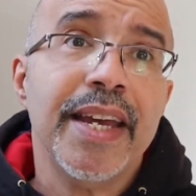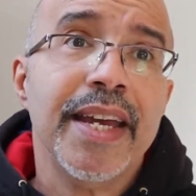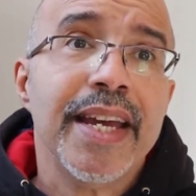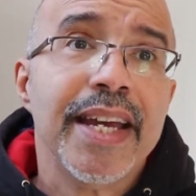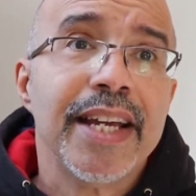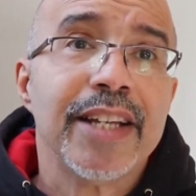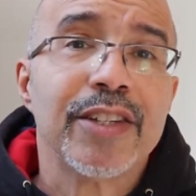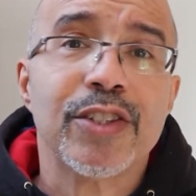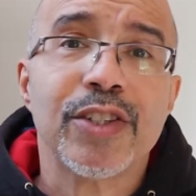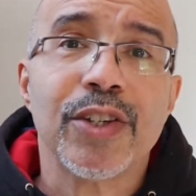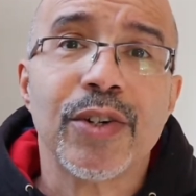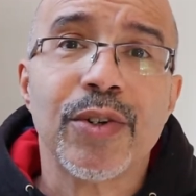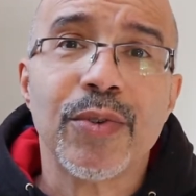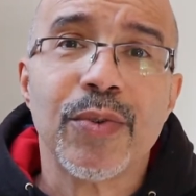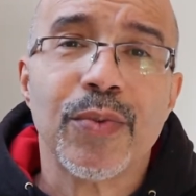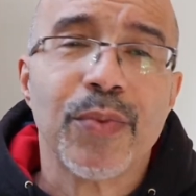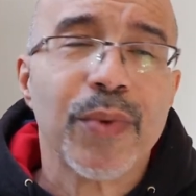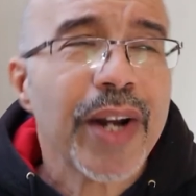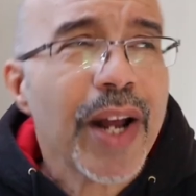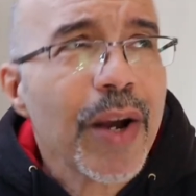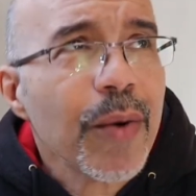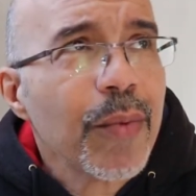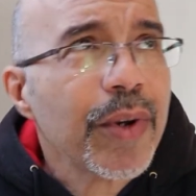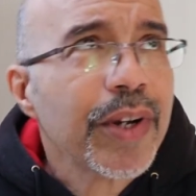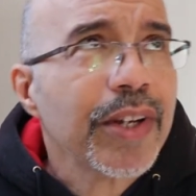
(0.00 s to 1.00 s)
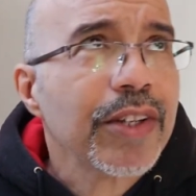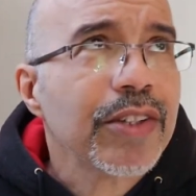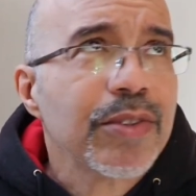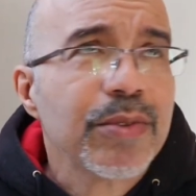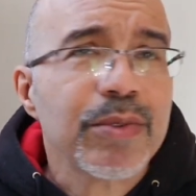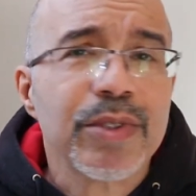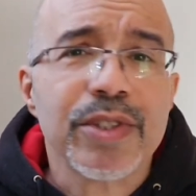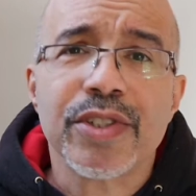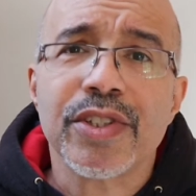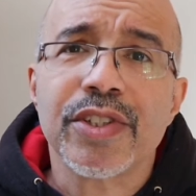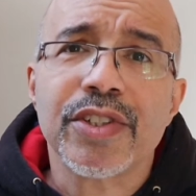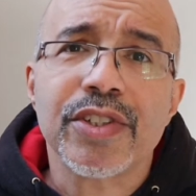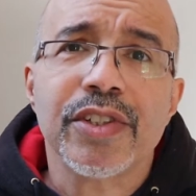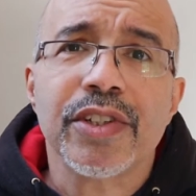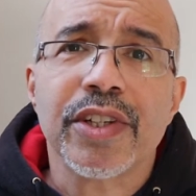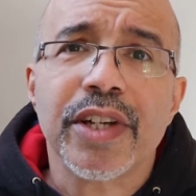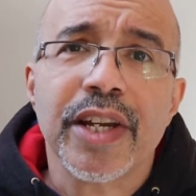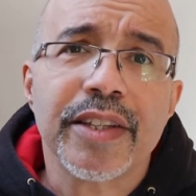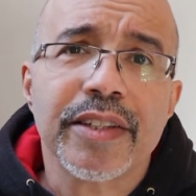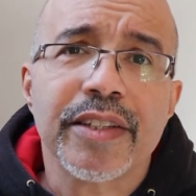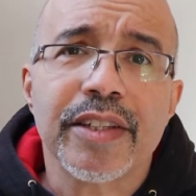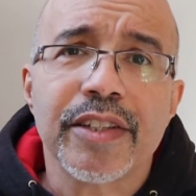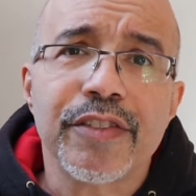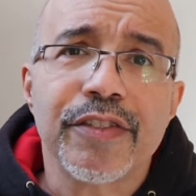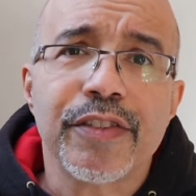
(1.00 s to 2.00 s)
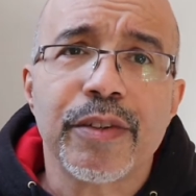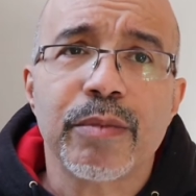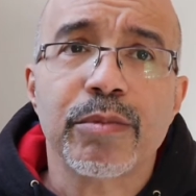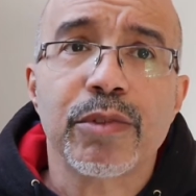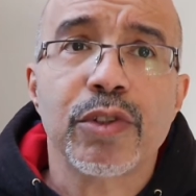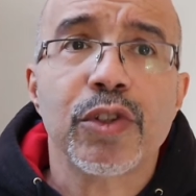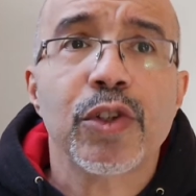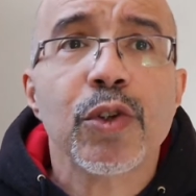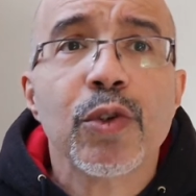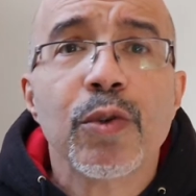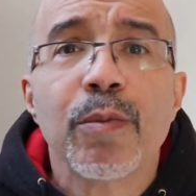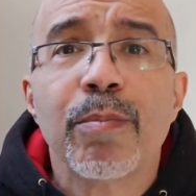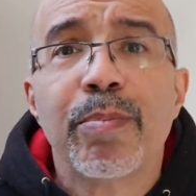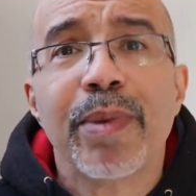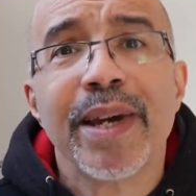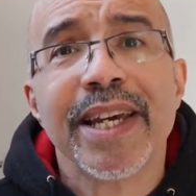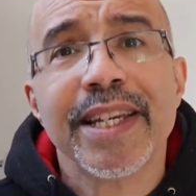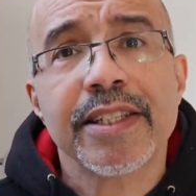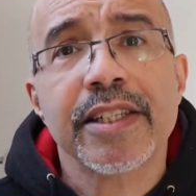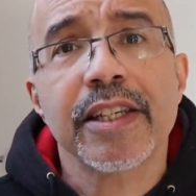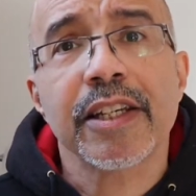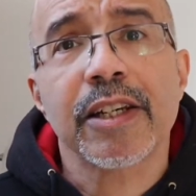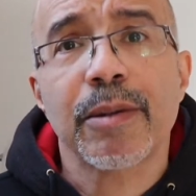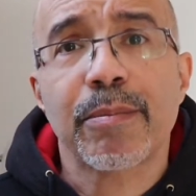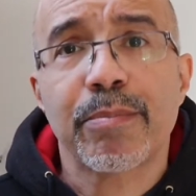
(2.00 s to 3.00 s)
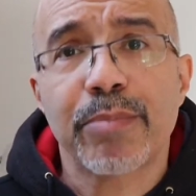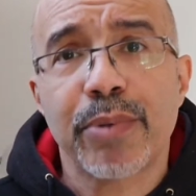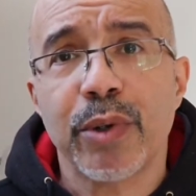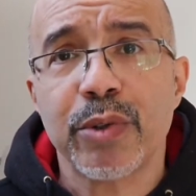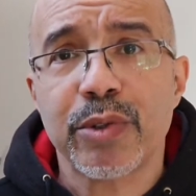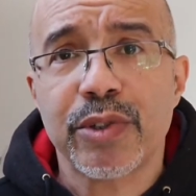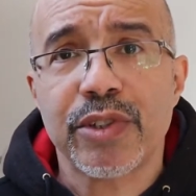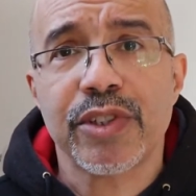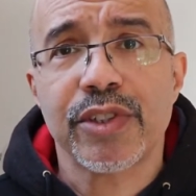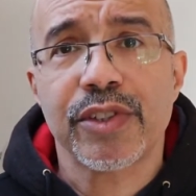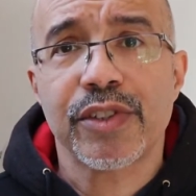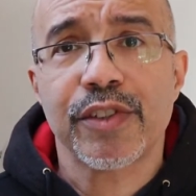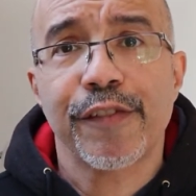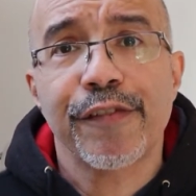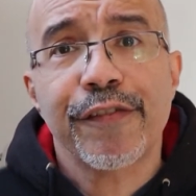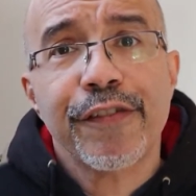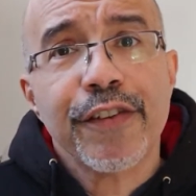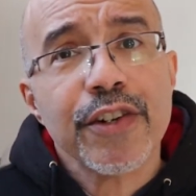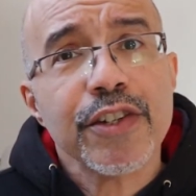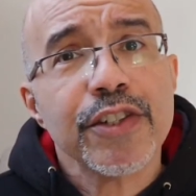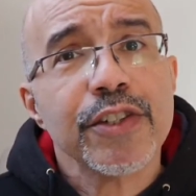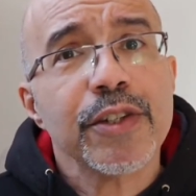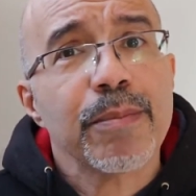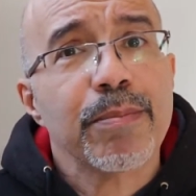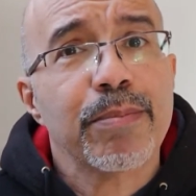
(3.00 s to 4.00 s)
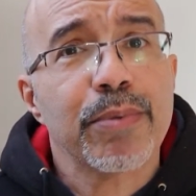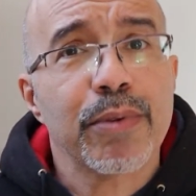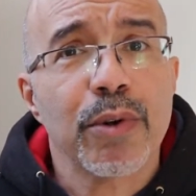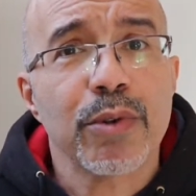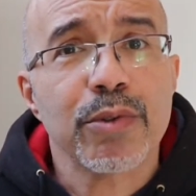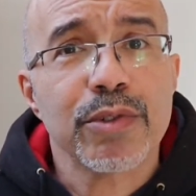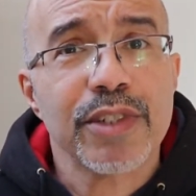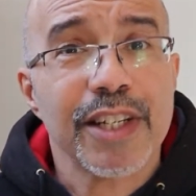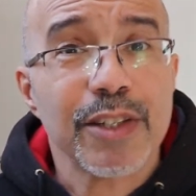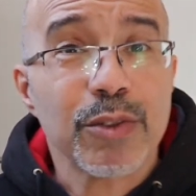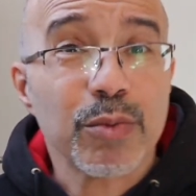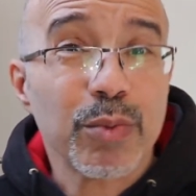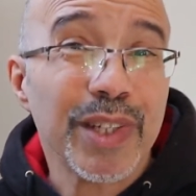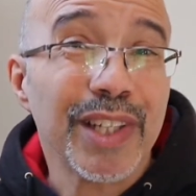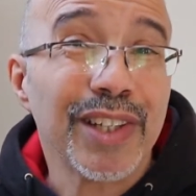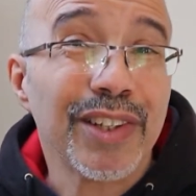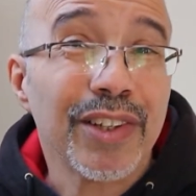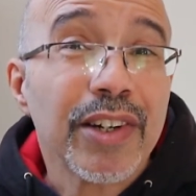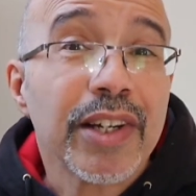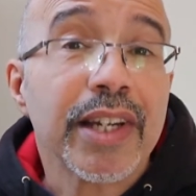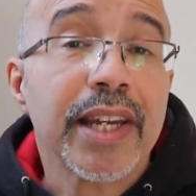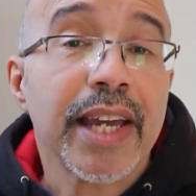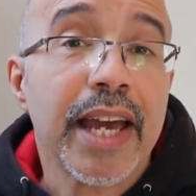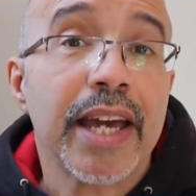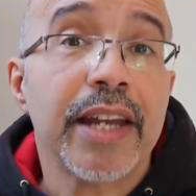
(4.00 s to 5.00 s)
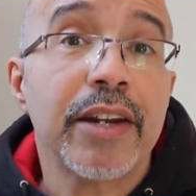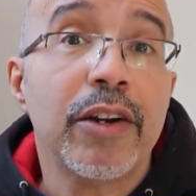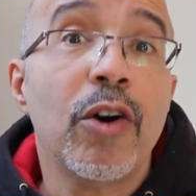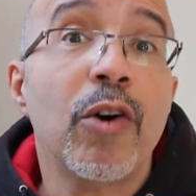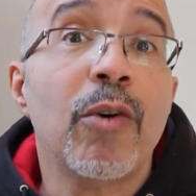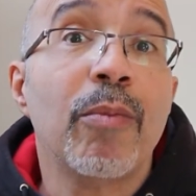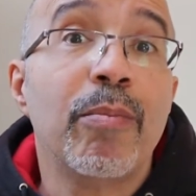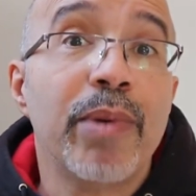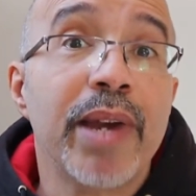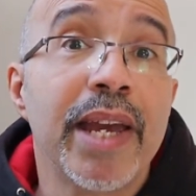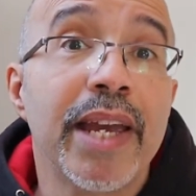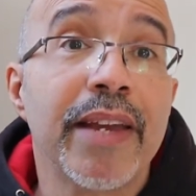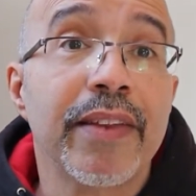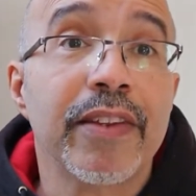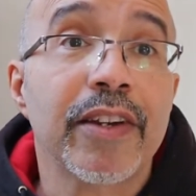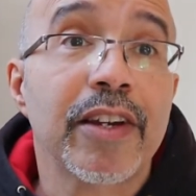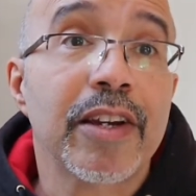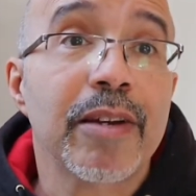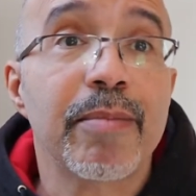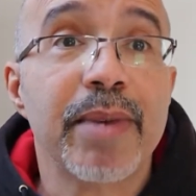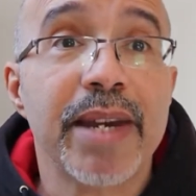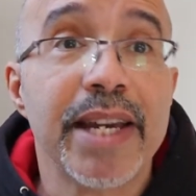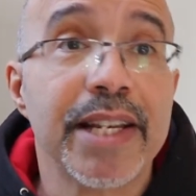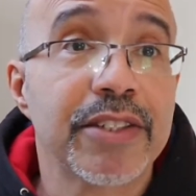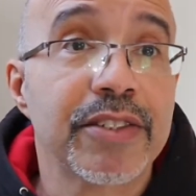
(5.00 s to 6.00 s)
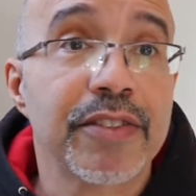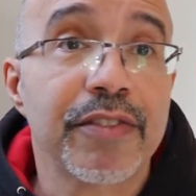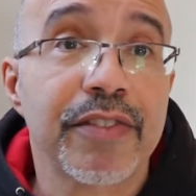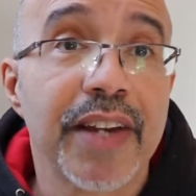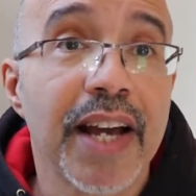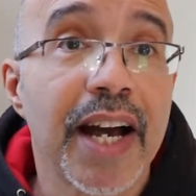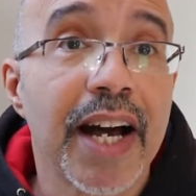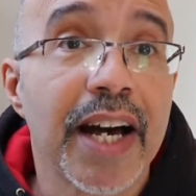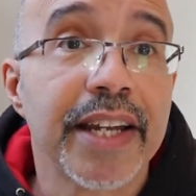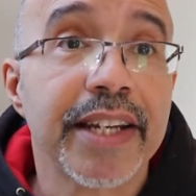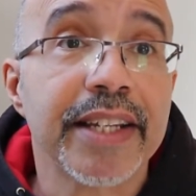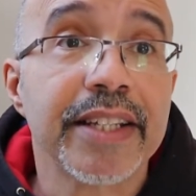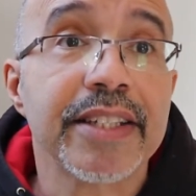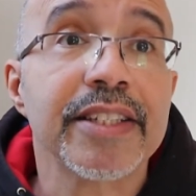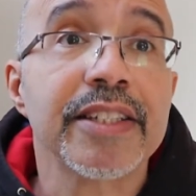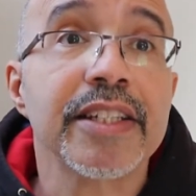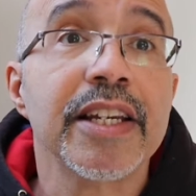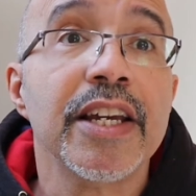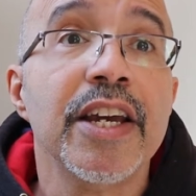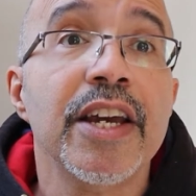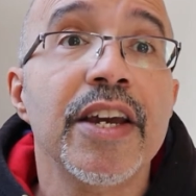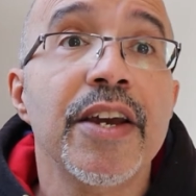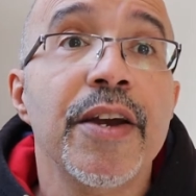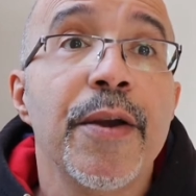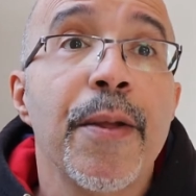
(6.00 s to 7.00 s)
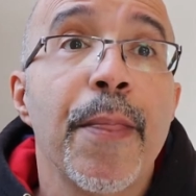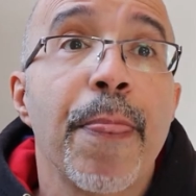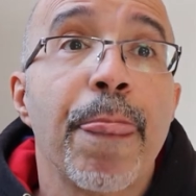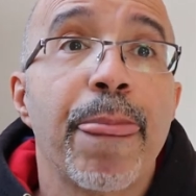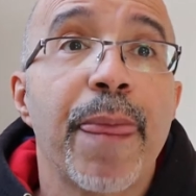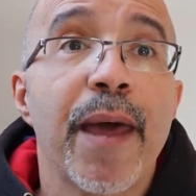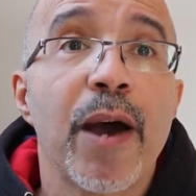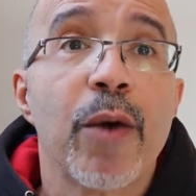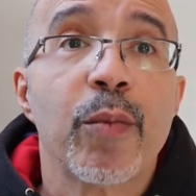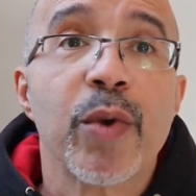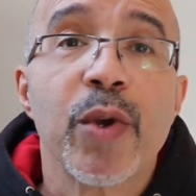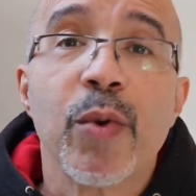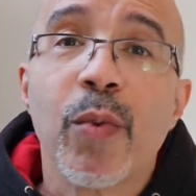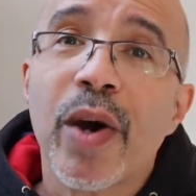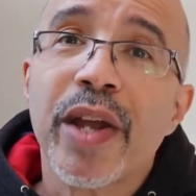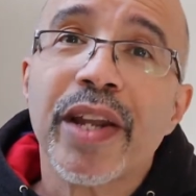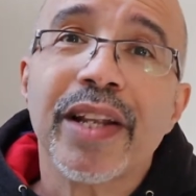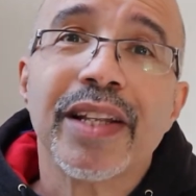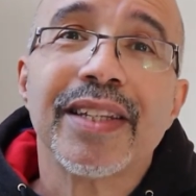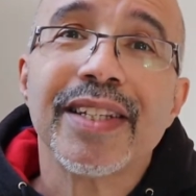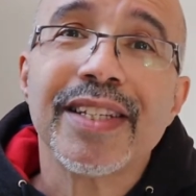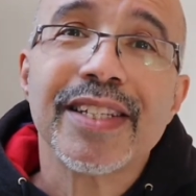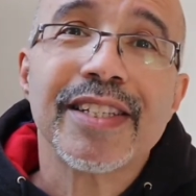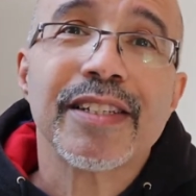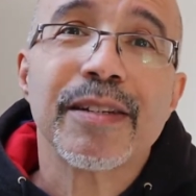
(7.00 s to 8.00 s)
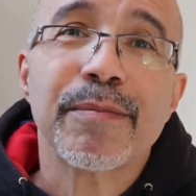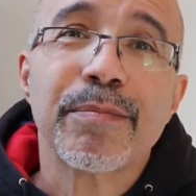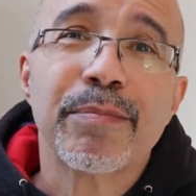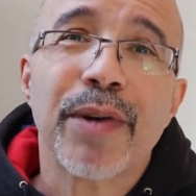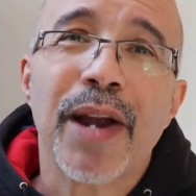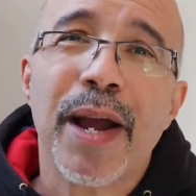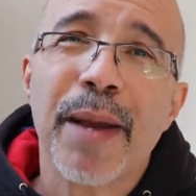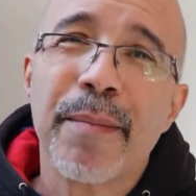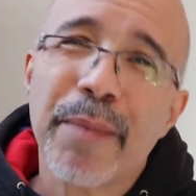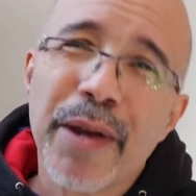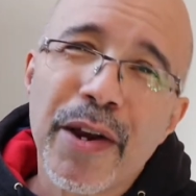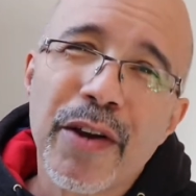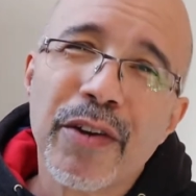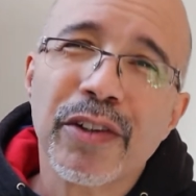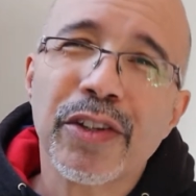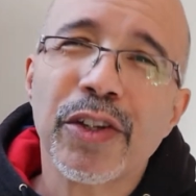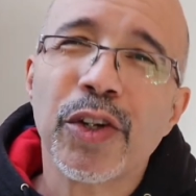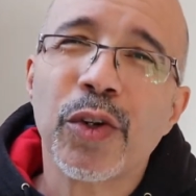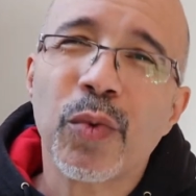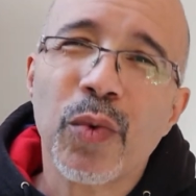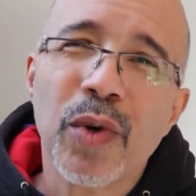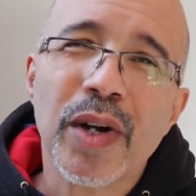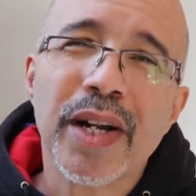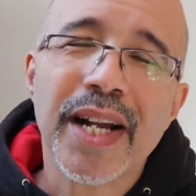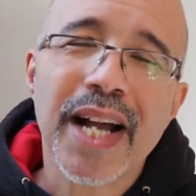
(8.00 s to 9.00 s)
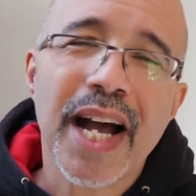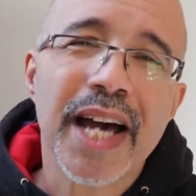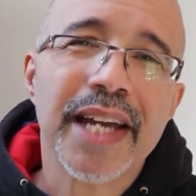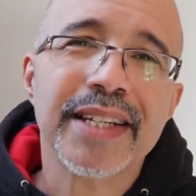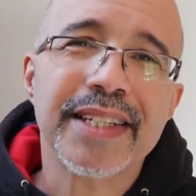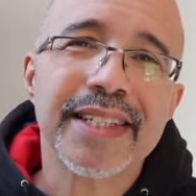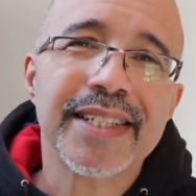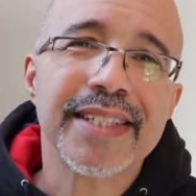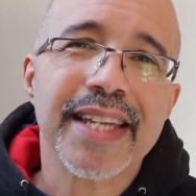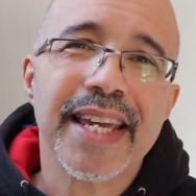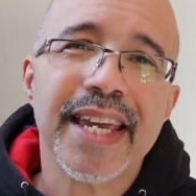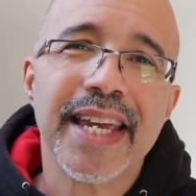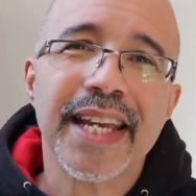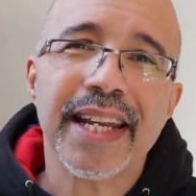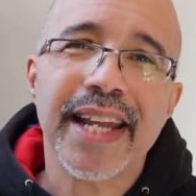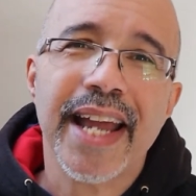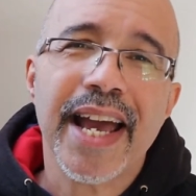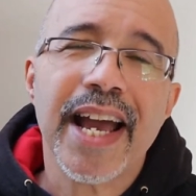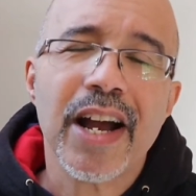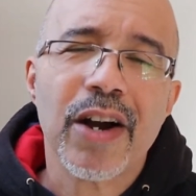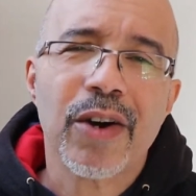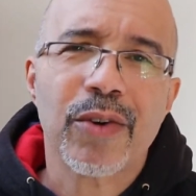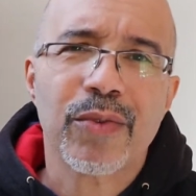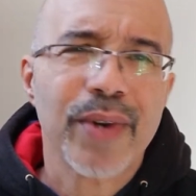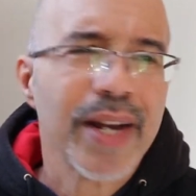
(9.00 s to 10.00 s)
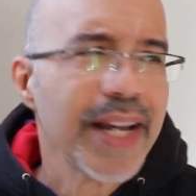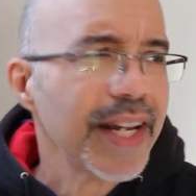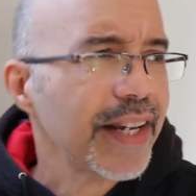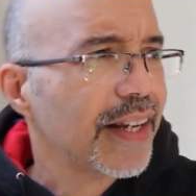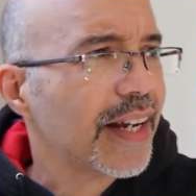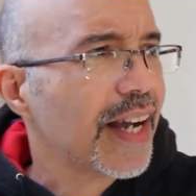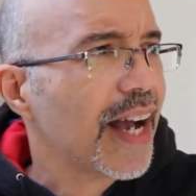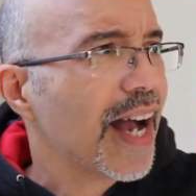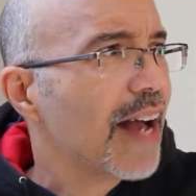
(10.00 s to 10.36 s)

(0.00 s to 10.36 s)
And so what I want to do is just look at this from two basic approaches. The first approach, as we look at obeying the commands of God, is that we want to listen primarily to what God is saying now, right?